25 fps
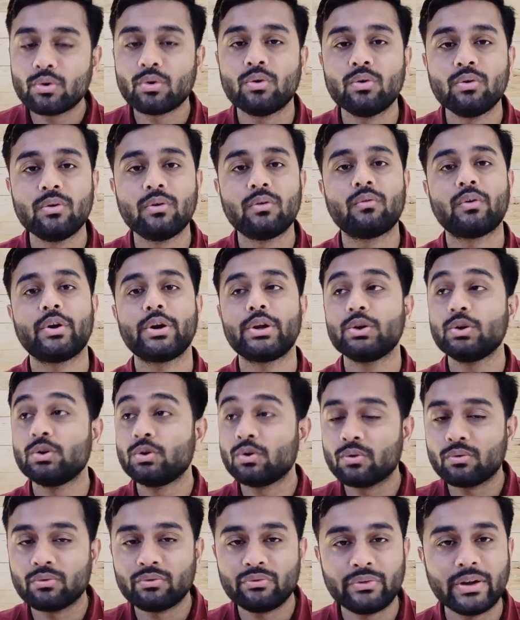know
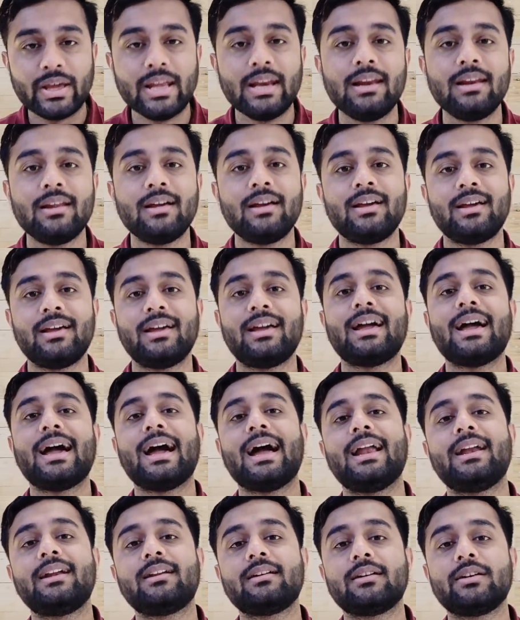well,
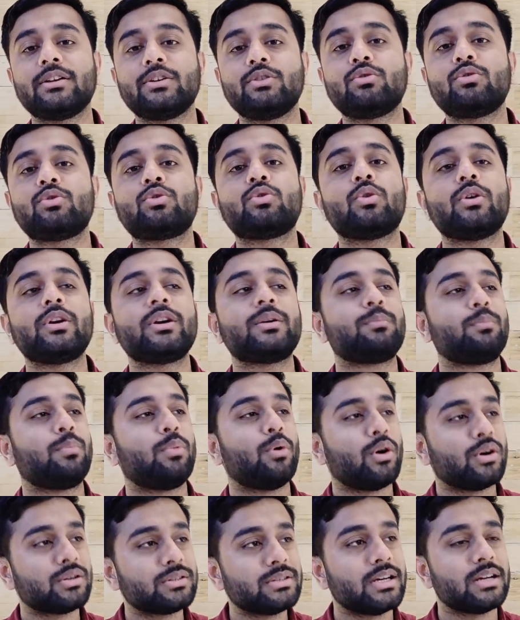and you don't
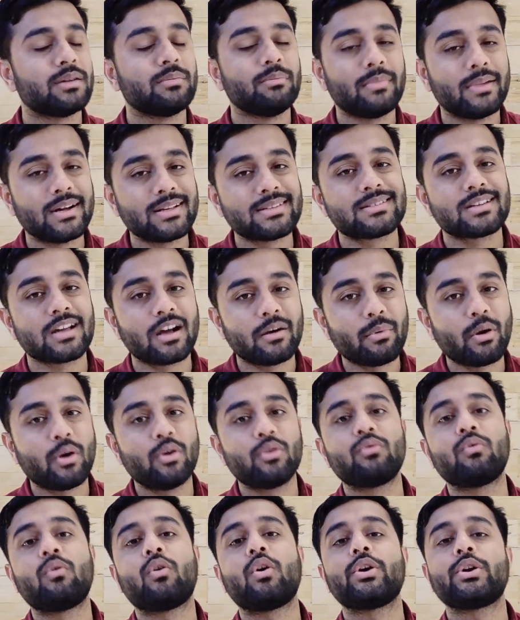bother much
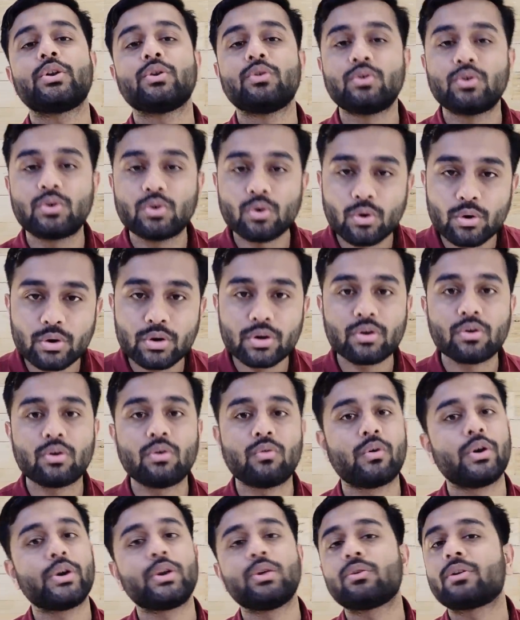about what you don't
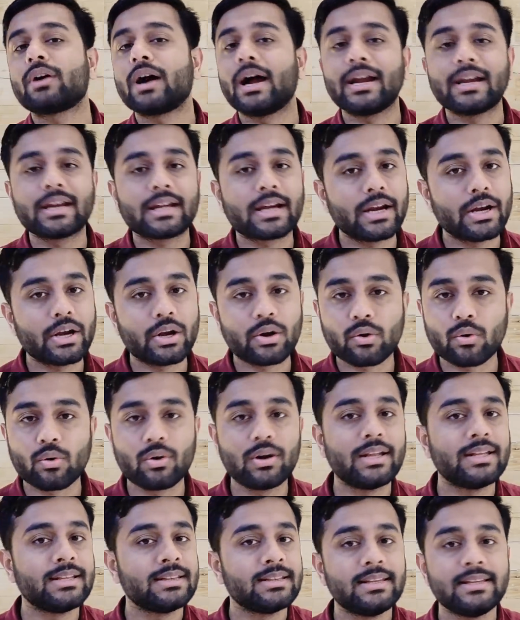know, what you can't
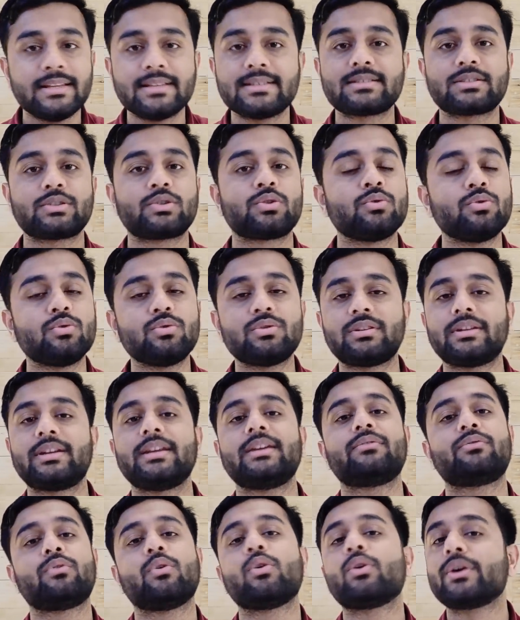control in these
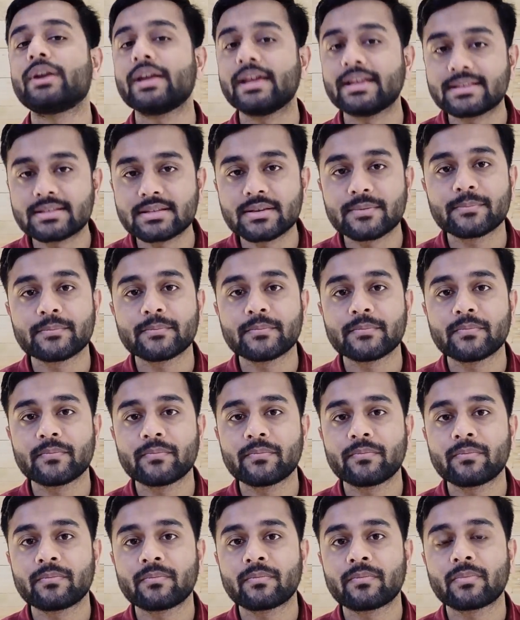2-3-4 days.
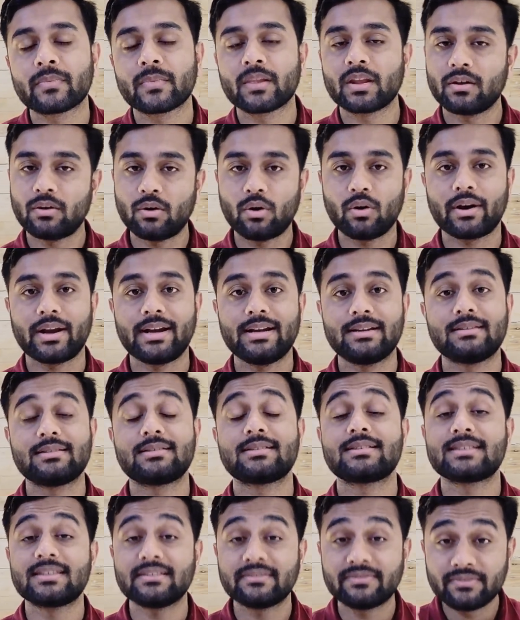Alright,
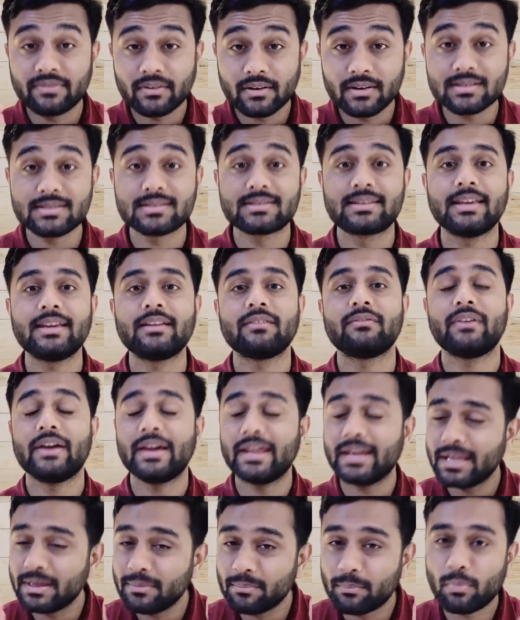this is the first thing,
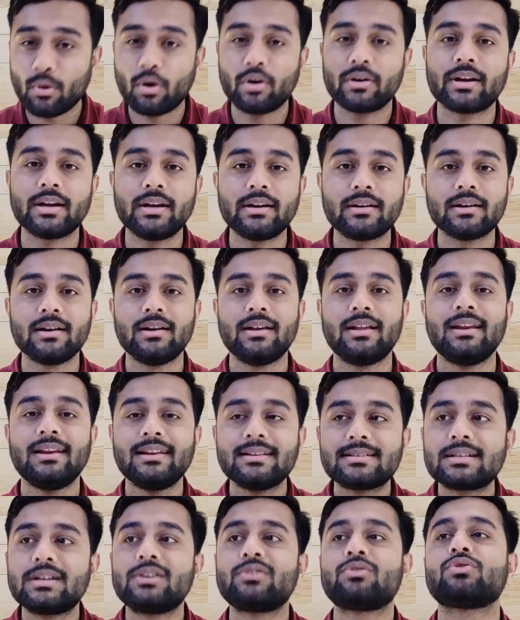very important.
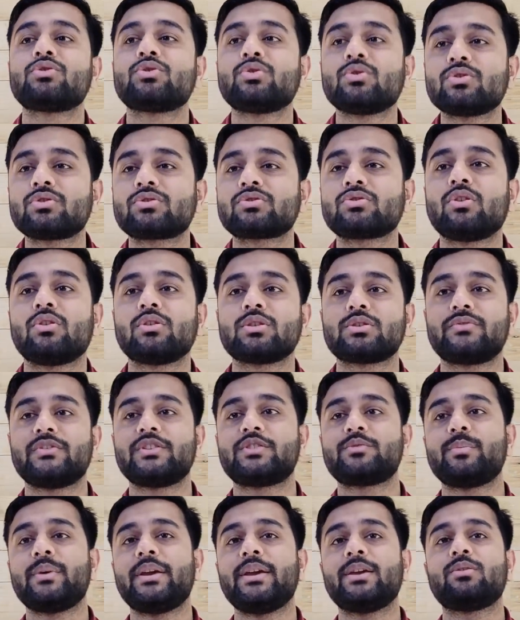Listen to those songs
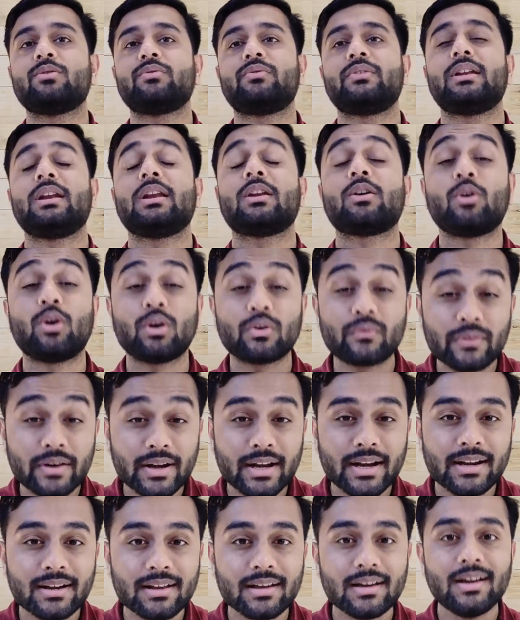which make you feel
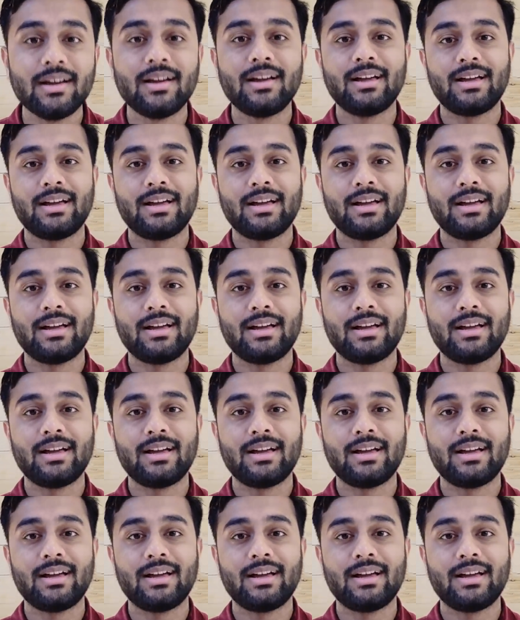confident.